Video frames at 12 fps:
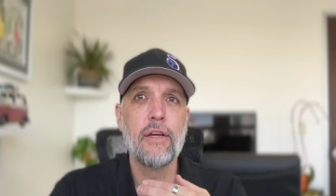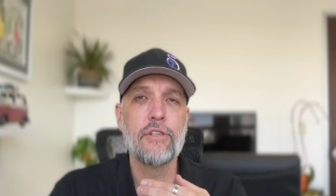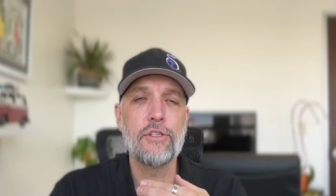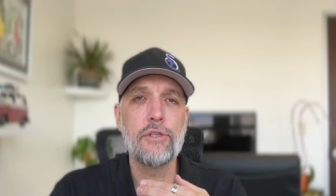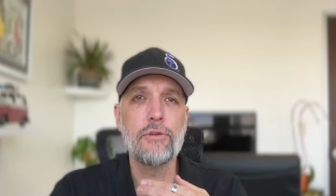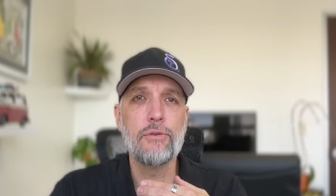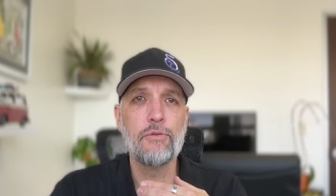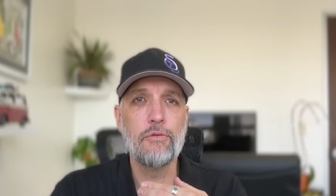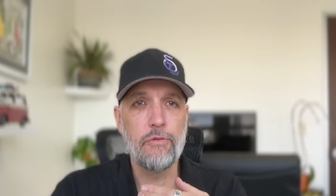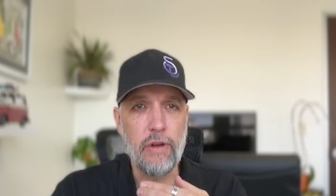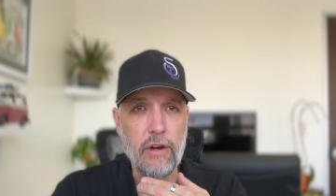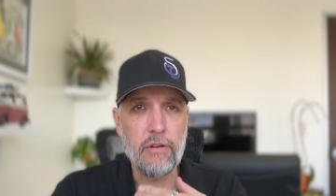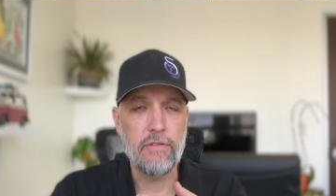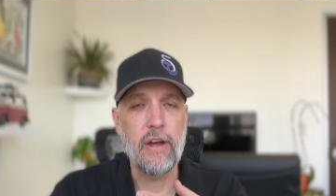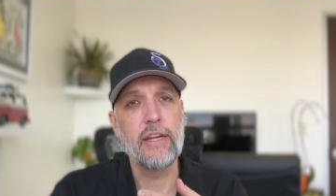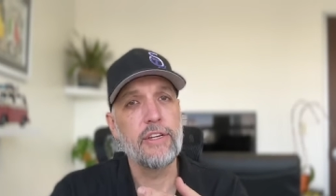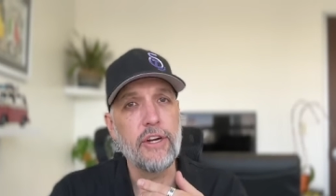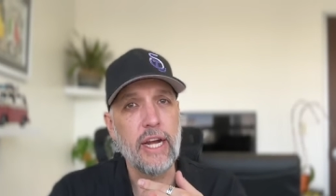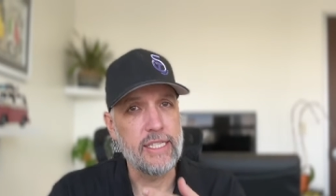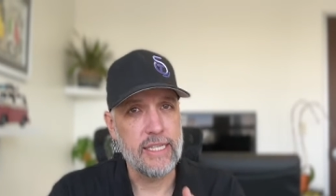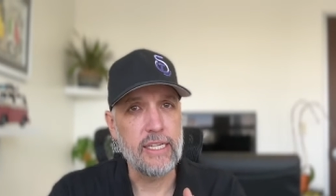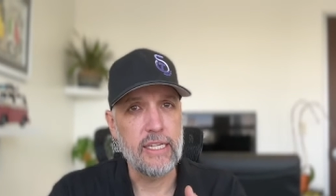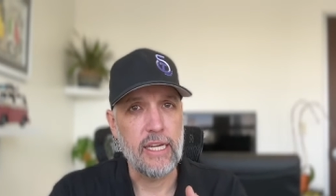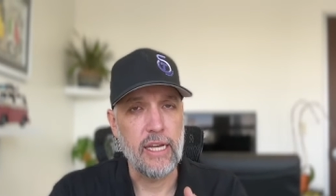to verify your
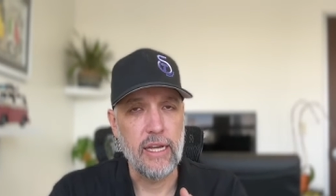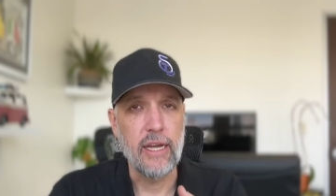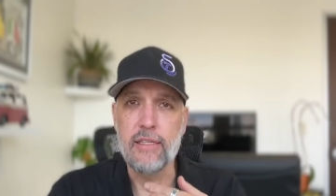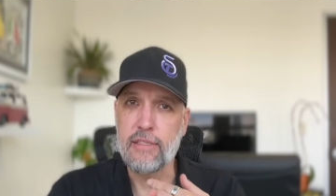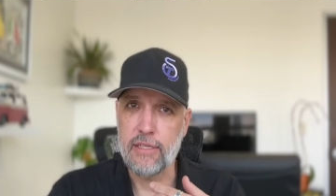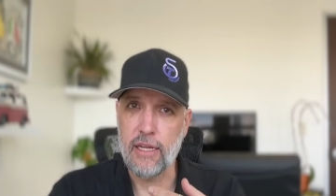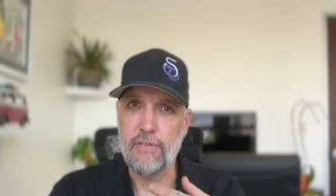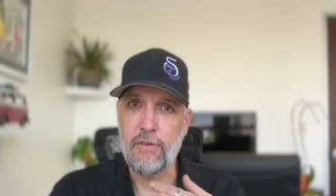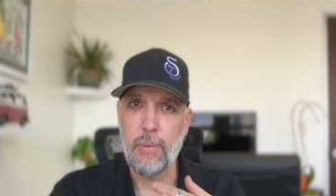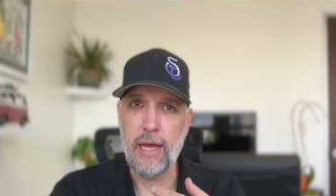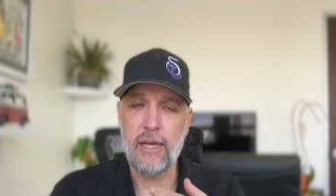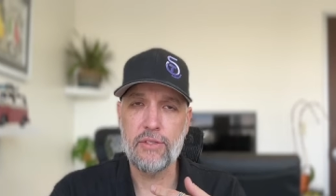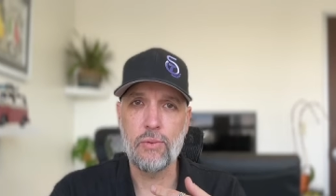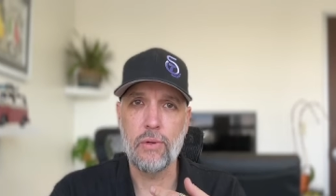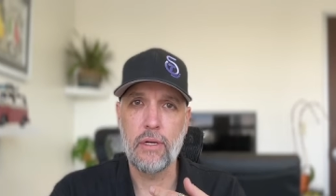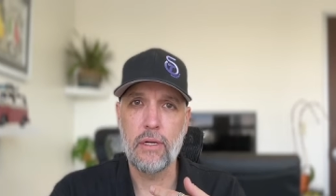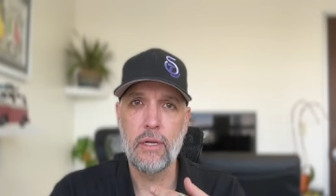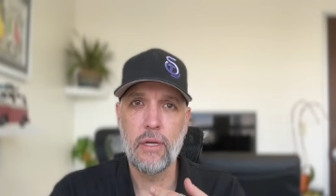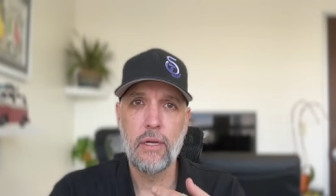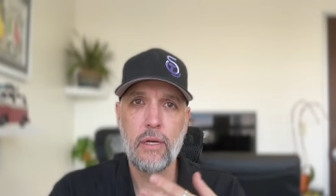identity instead of a password.